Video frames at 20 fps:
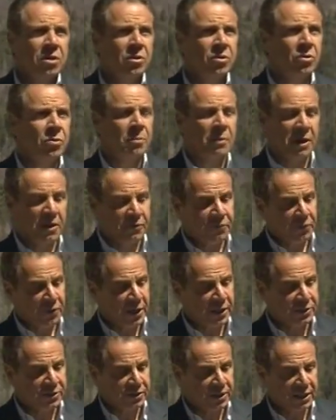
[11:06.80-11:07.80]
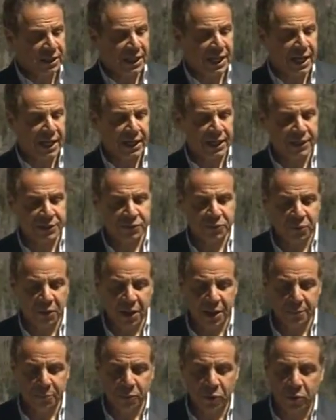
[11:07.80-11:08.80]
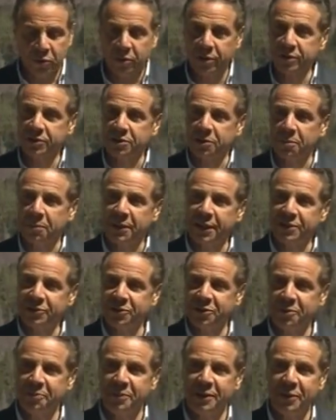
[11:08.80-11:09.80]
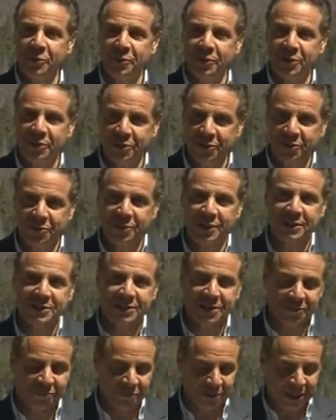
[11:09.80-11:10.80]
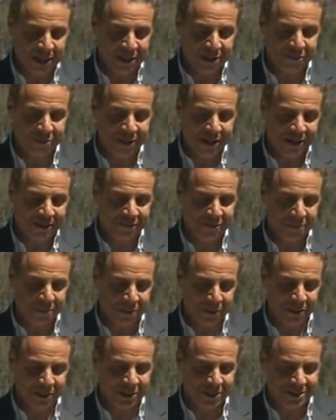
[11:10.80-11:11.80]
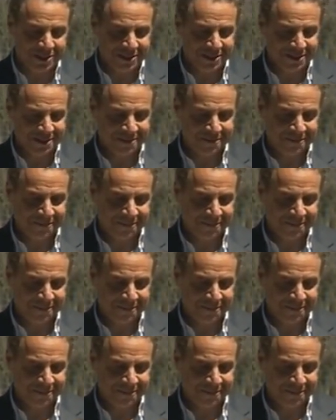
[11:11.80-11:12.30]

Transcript: To my friends and colleagues, Ron Moore, it's a pleasure to be with you. Let's give Ron a round of applause.